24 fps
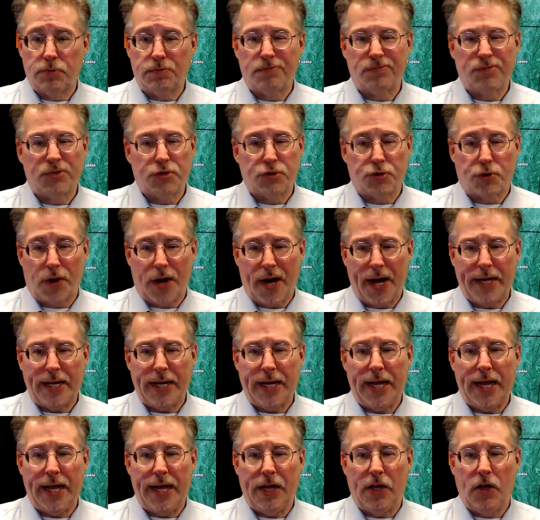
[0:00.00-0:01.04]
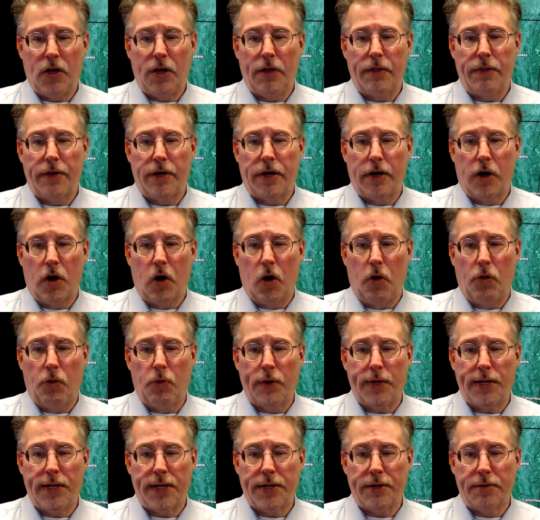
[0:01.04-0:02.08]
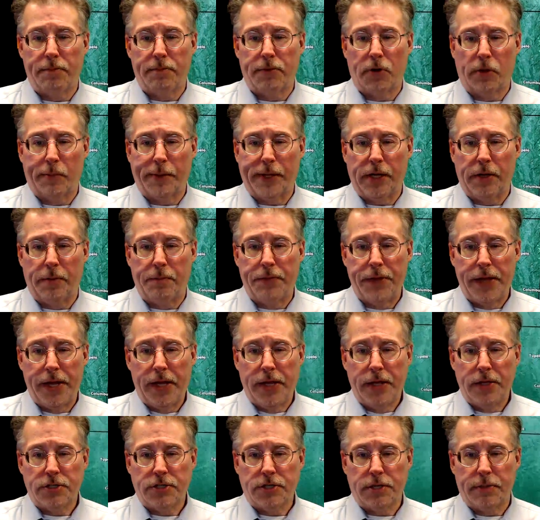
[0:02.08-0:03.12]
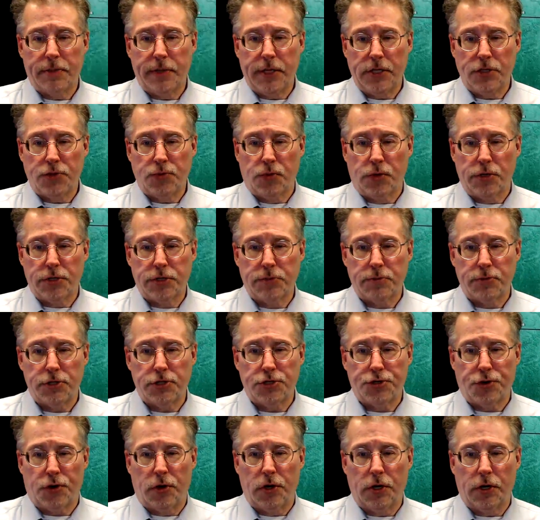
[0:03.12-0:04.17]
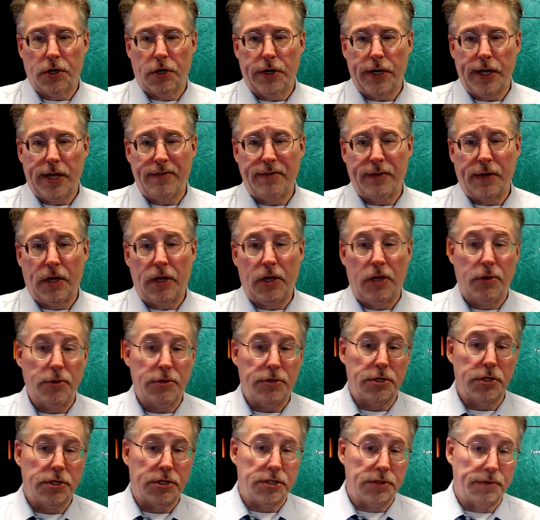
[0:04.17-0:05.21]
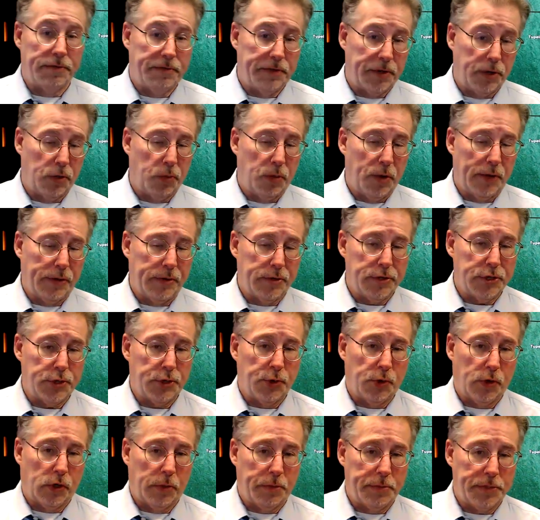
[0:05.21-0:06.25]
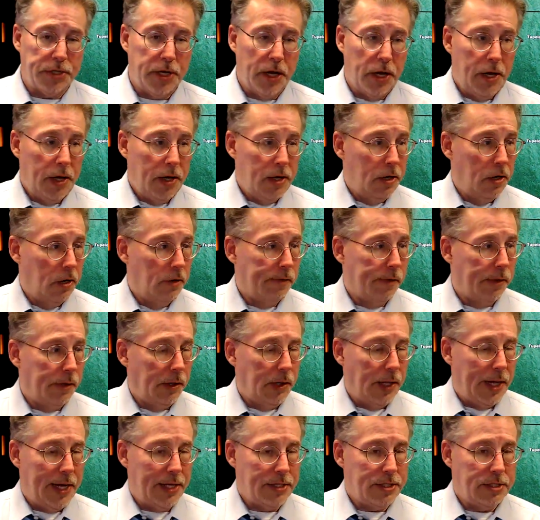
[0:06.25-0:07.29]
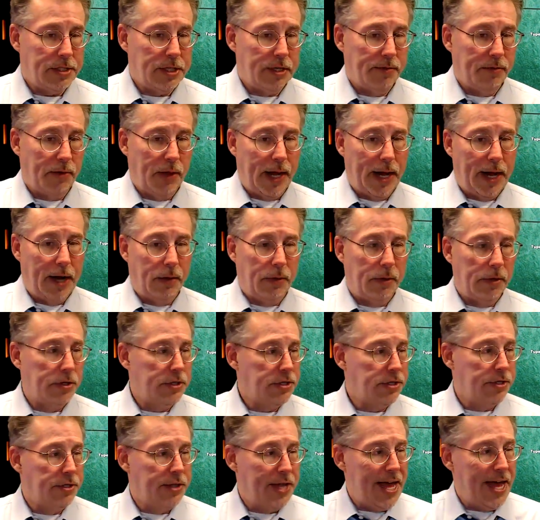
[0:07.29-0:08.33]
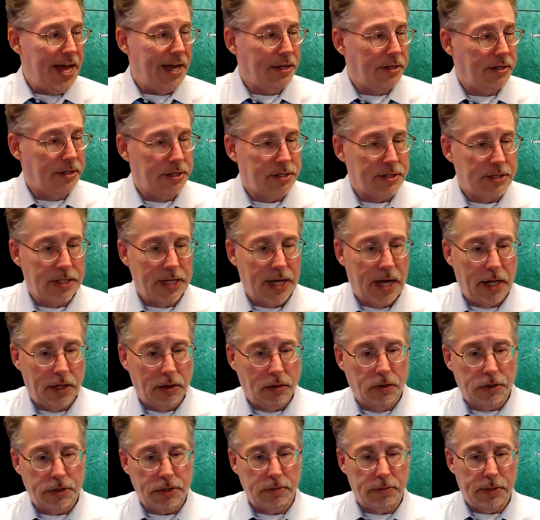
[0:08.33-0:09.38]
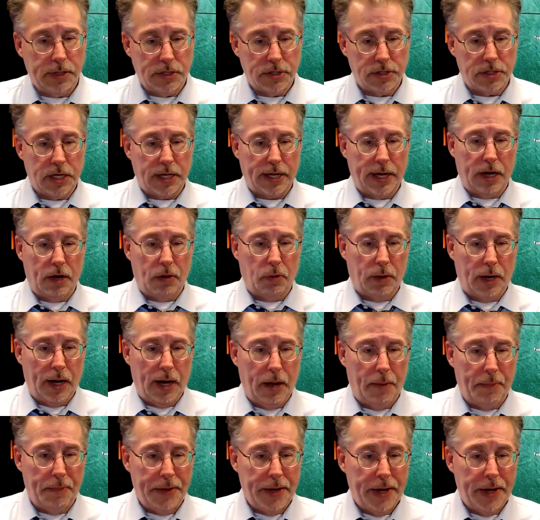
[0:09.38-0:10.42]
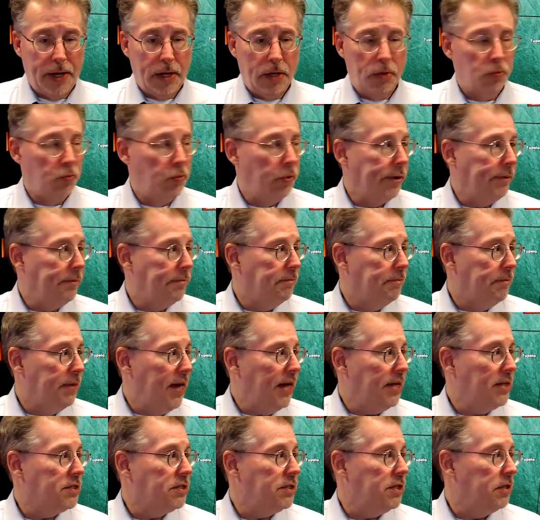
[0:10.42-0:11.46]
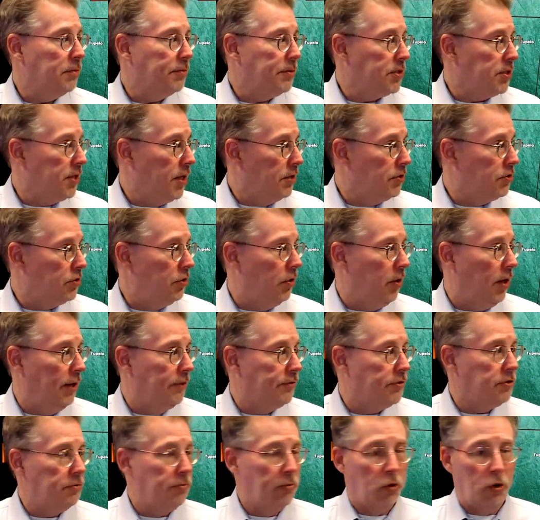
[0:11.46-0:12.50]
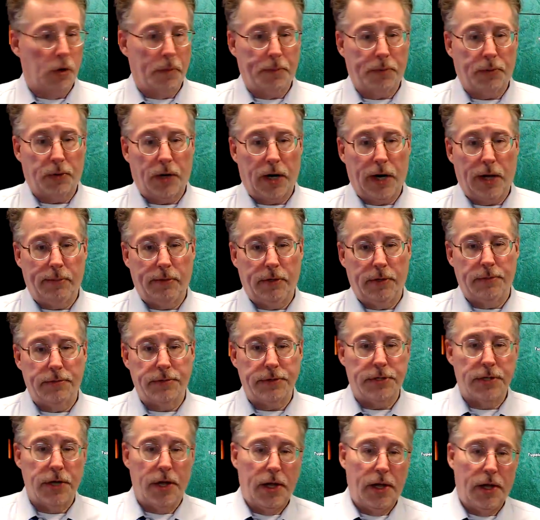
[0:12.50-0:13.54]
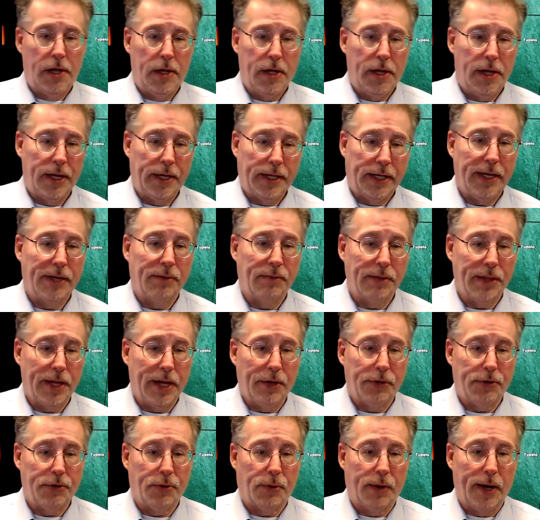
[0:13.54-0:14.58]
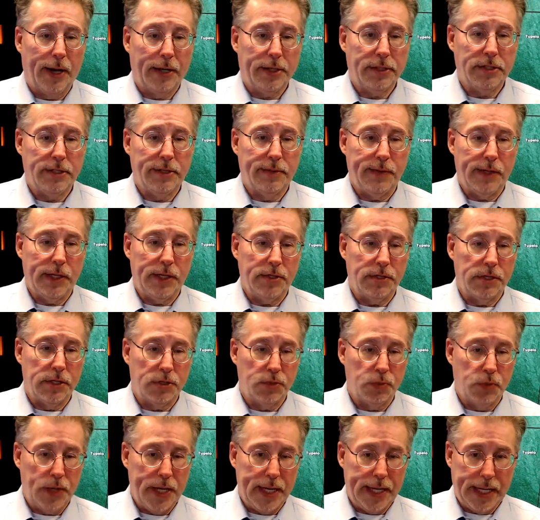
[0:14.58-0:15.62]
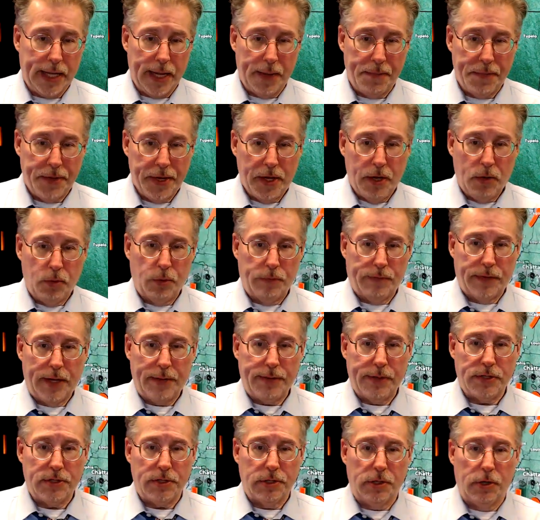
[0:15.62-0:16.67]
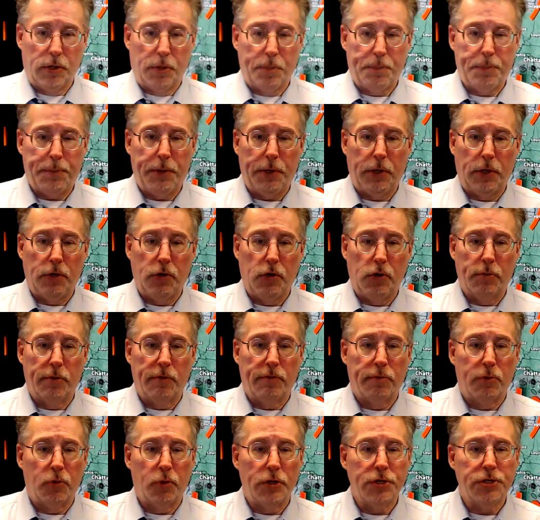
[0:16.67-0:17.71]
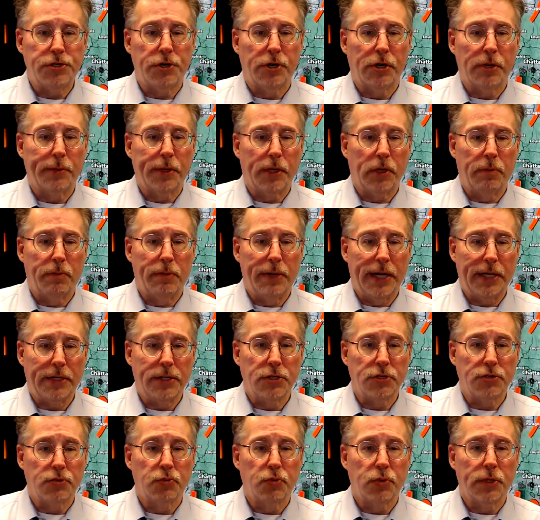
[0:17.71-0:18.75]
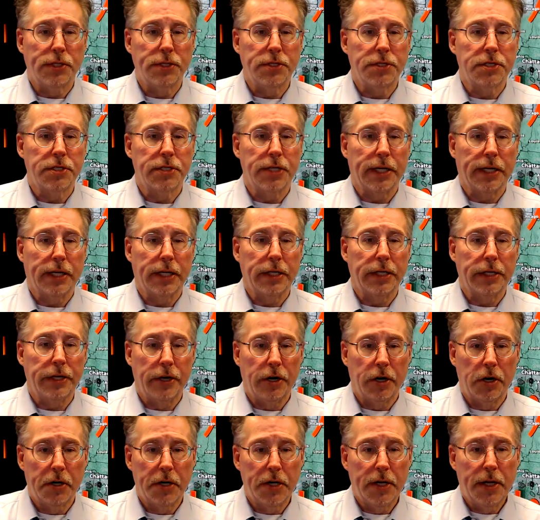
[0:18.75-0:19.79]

trying to hang on there all the way down to Birmingham. Some of these were some stronger, even close to severe weather storms over the last several hours. That does not look to be sticking around. We may see the potential of some more problems, again, with outdoor activities this weekend. We've got this little plume of moisture. Let me go back just 1 second here.